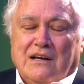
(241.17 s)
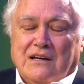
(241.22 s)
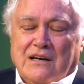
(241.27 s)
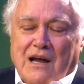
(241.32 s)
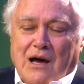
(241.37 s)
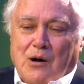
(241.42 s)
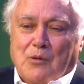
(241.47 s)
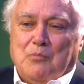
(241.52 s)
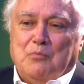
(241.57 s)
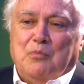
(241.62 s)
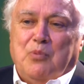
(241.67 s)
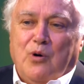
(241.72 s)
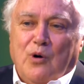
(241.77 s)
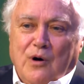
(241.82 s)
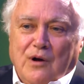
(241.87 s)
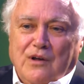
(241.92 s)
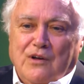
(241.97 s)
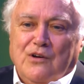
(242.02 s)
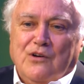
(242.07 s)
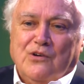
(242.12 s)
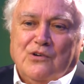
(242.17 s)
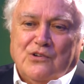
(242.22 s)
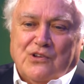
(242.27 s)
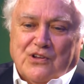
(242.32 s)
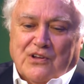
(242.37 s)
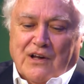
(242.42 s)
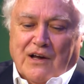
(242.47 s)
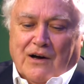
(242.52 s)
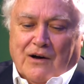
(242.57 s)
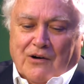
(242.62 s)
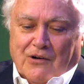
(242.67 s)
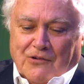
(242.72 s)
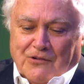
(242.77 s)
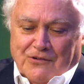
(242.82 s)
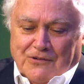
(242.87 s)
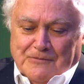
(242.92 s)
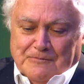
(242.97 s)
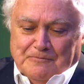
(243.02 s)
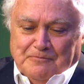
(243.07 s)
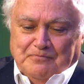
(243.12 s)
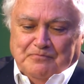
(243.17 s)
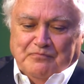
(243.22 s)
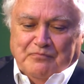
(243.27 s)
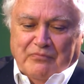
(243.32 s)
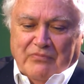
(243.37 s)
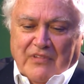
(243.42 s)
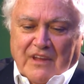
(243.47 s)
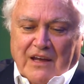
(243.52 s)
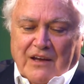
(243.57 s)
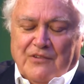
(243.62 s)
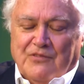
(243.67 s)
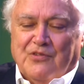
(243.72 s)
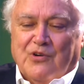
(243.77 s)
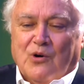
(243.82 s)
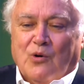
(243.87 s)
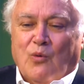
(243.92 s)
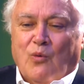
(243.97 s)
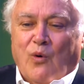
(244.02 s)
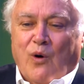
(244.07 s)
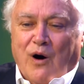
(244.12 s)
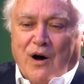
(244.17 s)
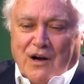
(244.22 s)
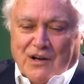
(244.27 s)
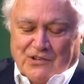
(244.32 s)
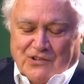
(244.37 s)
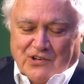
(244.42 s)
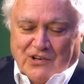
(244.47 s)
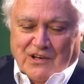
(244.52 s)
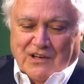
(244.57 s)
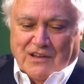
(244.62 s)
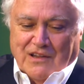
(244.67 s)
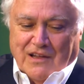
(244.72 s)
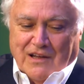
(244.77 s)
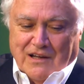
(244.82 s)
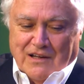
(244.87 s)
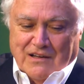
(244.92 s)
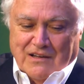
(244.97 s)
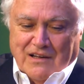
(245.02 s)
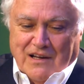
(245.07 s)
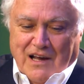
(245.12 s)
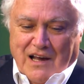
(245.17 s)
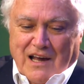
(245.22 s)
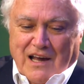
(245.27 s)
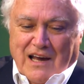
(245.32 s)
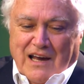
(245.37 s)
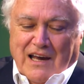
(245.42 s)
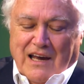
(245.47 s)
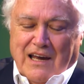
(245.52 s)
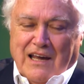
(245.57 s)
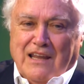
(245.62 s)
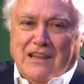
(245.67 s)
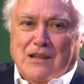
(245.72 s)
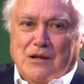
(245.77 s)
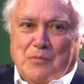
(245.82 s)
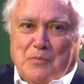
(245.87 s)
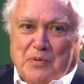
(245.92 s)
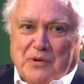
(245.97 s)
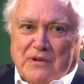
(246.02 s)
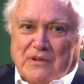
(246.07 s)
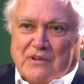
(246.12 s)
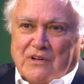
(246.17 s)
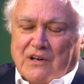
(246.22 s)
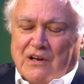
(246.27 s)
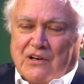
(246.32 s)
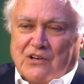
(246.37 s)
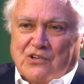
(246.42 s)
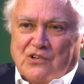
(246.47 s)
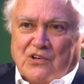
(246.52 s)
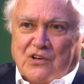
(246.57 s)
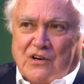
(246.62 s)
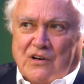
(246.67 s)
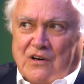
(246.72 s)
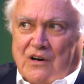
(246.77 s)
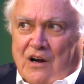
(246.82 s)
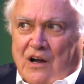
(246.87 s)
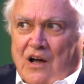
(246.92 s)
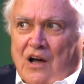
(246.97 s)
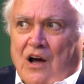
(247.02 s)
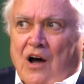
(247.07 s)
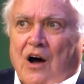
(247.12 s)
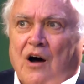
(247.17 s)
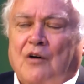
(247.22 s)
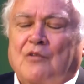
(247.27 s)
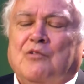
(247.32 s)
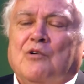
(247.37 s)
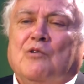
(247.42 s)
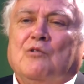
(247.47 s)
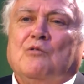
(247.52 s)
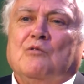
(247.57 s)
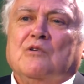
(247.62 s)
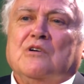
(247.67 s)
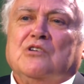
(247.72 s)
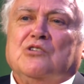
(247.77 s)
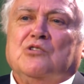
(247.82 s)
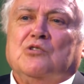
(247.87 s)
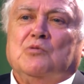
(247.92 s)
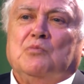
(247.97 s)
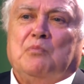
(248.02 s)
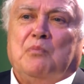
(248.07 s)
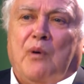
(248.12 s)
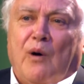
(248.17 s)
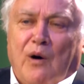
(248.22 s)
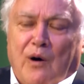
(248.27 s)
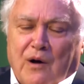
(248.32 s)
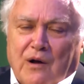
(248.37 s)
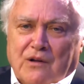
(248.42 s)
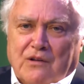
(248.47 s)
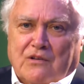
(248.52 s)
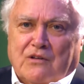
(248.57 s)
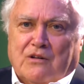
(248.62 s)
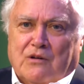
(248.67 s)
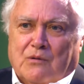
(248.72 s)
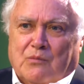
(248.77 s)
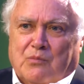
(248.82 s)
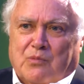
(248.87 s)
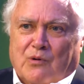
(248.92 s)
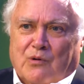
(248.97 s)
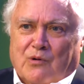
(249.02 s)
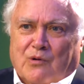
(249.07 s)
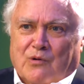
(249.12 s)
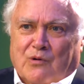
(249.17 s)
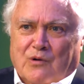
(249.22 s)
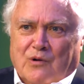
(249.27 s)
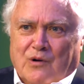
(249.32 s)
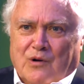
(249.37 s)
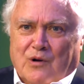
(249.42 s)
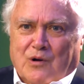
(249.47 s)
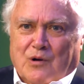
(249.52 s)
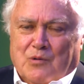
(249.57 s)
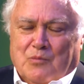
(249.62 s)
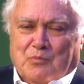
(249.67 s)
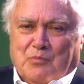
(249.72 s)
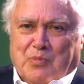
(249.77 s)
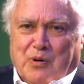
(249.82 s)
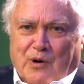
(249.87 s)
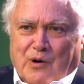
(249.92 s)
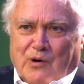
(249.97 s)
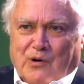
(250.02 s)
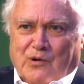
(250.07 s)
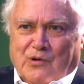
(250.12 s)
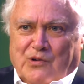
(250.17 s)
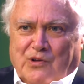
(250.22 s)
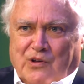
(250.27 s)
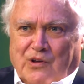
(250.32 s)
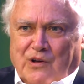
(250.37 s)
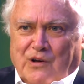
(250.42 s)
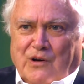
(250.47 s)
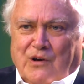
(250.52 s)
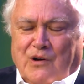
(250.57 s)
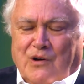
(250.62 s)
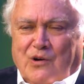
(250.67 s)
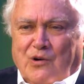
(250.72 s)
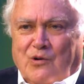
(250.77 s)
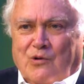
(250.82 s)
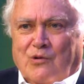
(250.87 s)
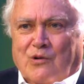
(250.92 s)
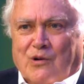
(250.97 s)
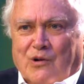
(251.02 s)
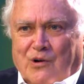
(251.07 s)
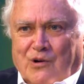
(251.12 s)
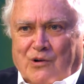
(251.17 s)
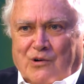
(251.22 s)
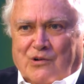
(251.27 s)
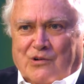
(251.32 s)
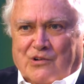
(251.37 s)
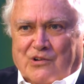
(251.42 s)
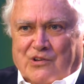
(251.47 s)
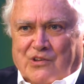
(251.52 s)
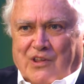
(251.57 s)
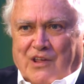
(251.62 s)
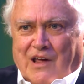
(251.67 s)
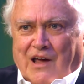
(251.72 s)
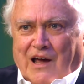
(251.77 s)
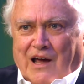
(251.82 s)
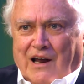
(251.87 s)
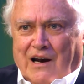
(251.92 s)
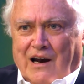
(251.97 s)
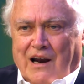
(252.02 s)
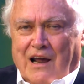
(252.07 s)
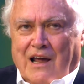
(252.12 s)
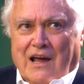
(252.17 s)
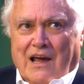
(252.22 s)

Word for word: Now put yourself if you're watching this, in the position of a responsible person who learns that.